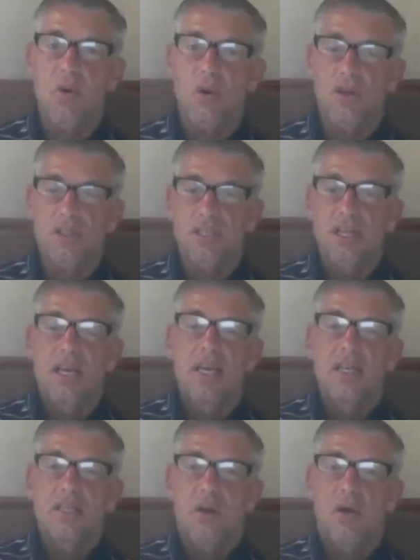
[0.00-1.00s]
course.
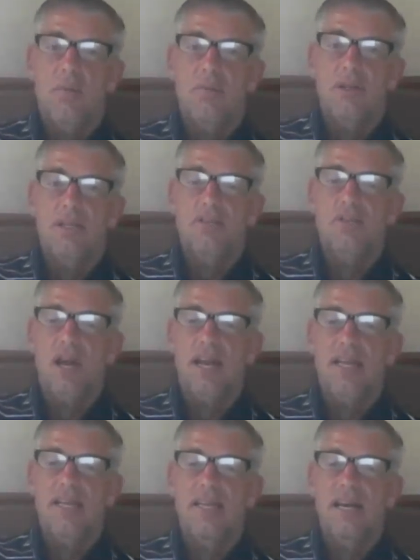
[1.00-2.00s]
So I'm going to try
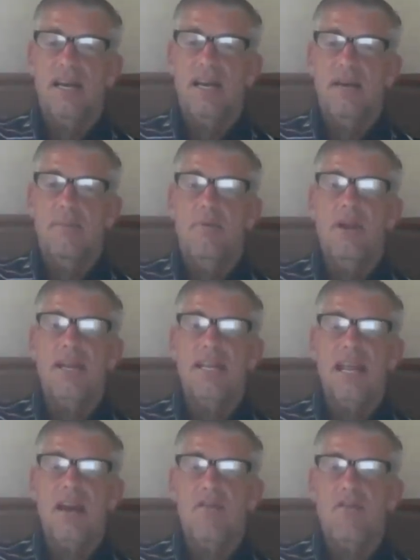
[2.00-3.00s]
and break it
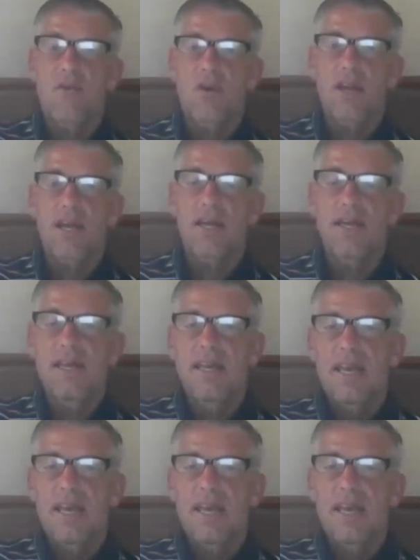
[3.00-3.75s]
down for you.